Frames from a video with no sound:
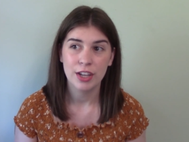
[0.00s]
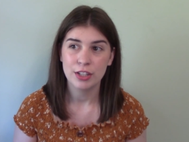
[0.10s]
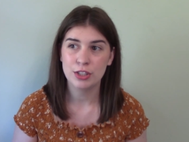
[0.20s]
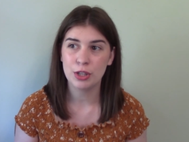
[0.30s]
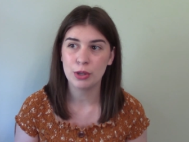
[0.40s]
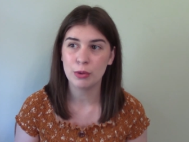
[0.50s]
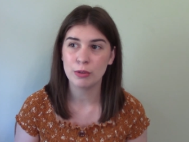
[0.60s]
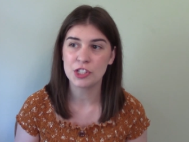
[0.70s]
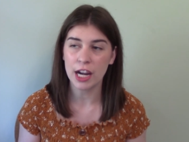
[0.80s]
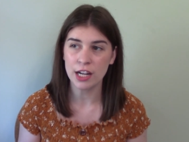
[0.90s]

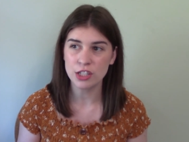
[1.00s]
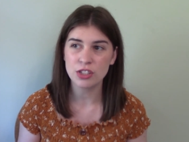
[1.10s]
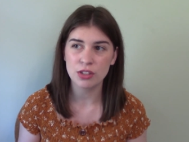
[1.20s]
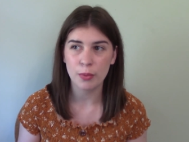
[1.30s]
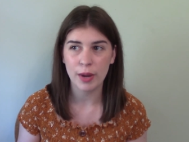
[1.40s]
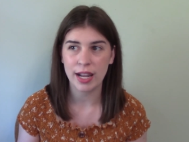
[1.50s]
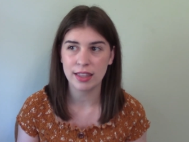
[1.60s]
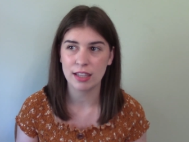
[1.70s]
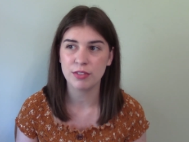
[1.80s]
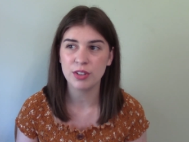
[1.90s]
to change the way
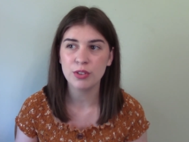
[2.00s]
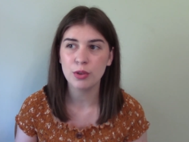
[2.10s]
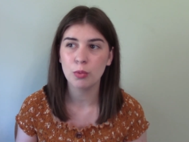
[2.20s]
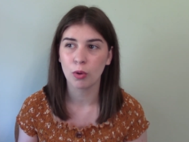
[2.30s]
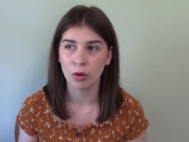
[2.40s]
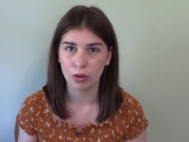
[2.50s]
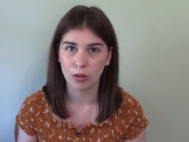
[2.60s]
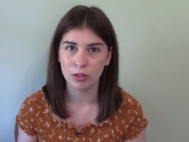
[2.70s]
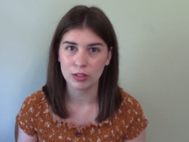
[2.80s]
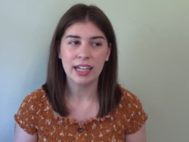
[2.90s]
they view the
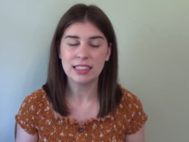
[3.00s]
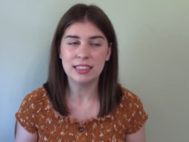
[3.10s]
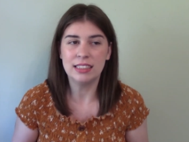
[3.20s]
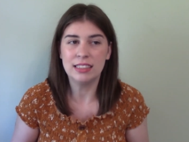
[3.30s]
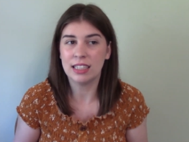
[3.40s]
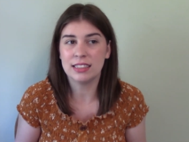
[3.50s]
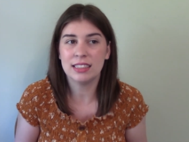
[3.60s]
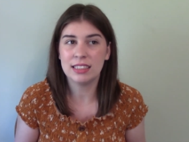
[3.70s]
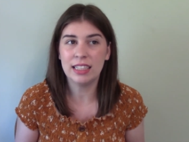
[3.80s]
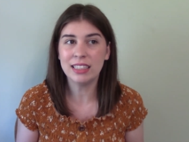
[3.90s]
world. It
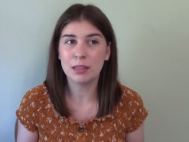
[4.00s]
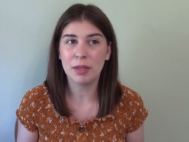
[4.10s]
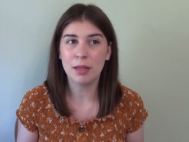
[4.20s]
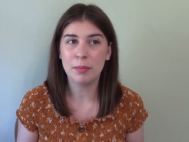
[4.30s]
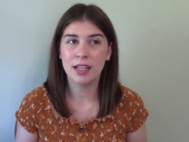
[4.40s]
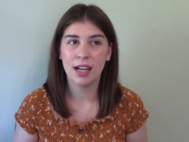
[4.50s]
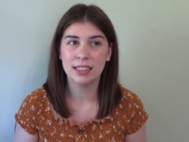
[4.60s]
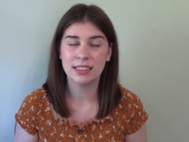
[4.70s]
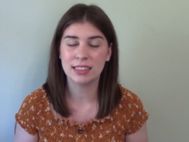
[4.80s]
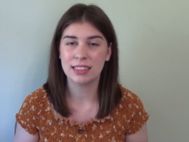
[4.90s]
doesn't need to be,
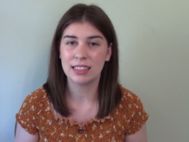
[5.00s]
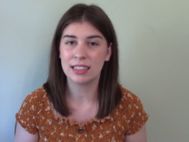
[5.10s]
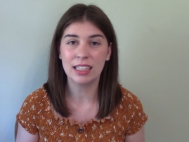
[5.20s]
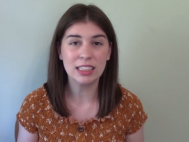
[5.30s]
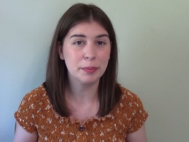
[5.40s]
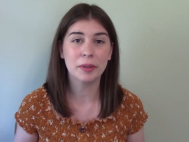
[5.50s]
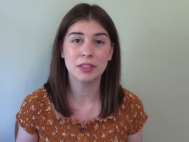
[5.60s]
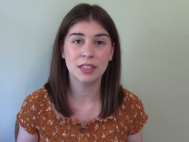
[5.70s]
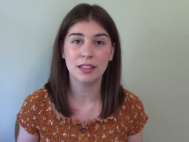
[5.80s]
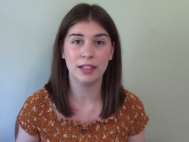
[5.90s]
because these
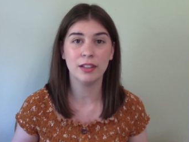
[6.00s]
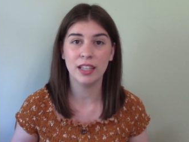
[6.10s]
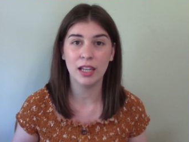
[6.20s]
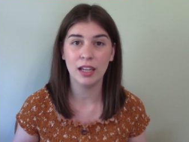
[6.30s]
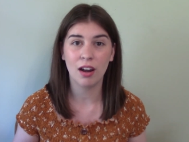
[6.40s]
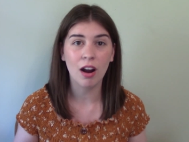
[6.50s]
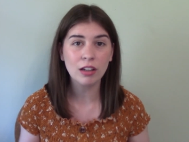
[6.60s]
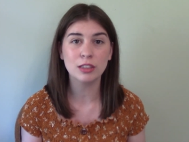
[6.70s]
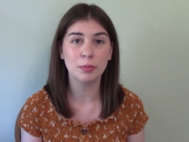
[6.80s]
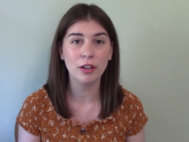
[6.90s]
books clearly
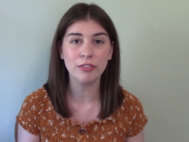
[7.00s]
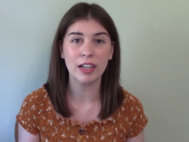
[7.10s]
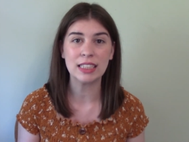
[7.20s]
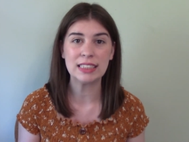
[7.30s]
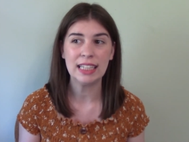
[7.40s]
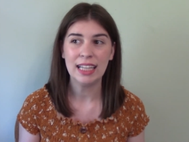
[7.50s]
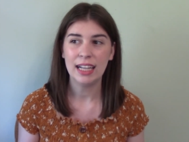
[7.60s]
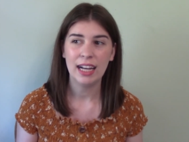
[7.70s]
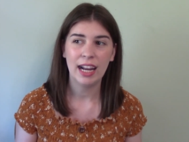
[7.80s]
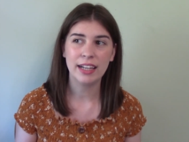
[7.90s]
aren't perfect,
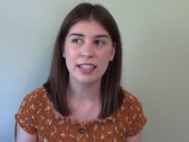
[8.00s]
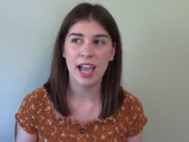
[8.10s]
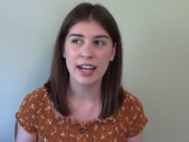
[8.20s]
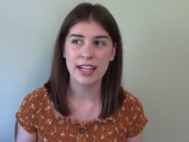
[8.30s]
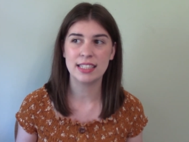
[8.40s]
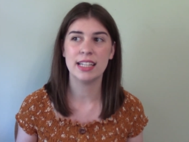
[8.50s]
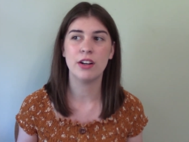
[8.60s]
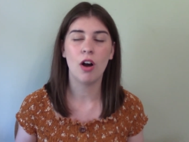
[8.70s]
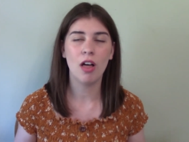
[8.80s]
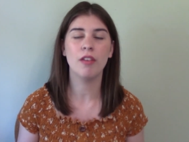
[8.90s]
and yet it
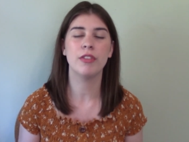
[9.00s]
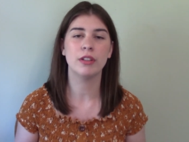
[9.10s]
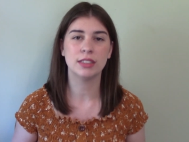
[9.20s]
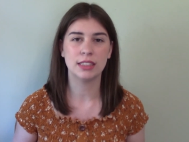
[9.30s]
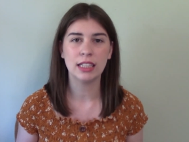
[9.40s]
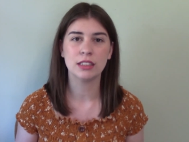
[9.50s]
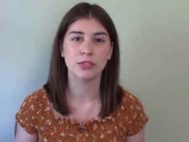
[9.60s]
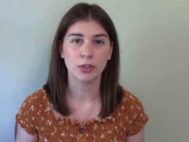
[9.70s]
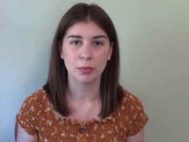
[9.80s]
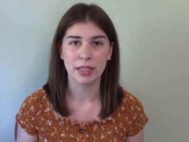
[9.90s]
did all of those things
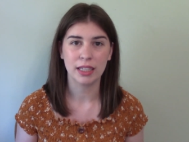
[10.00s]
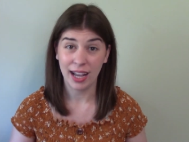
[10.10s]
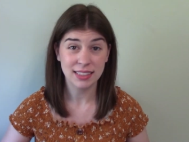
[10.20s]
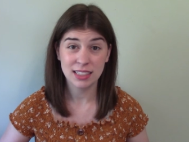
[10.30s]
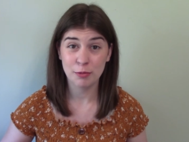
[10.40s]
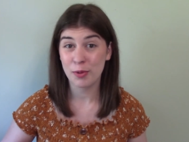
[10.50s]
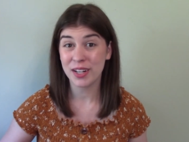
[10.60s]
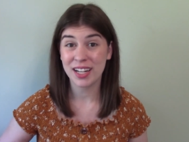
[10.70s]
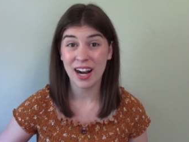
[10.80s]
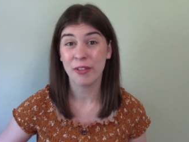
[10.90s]
for me. As I've
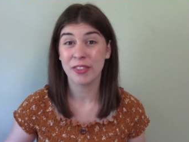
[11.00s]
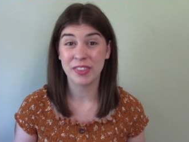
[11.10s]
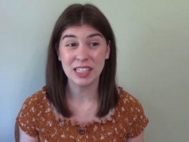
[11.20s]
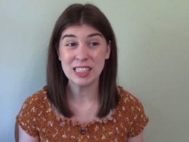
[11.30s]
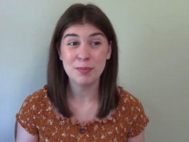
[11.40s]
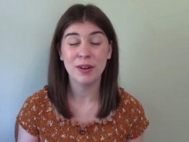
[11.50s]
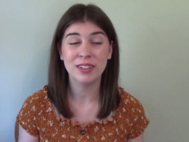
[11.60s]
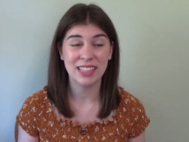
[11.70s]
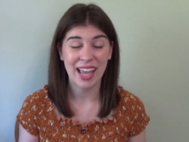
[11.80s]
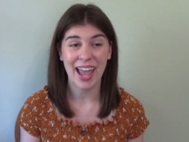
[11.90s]
pointed out, these
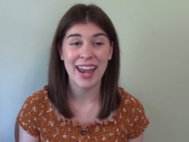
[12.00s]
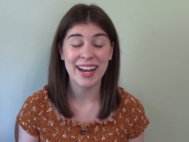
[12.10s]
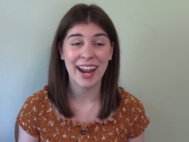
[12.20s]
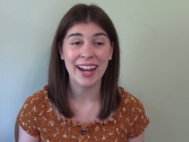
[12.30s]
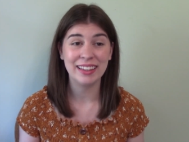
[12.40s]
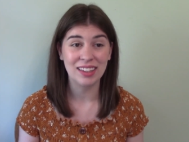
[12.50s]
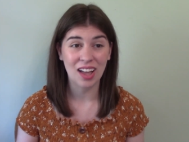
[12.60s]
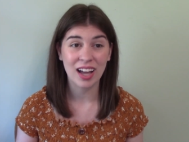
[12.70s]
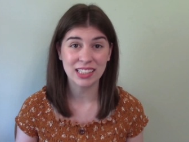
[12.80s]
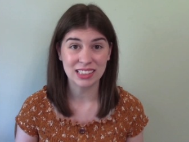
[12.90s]
books had a
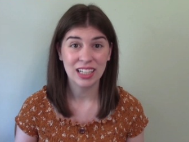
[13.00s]
lot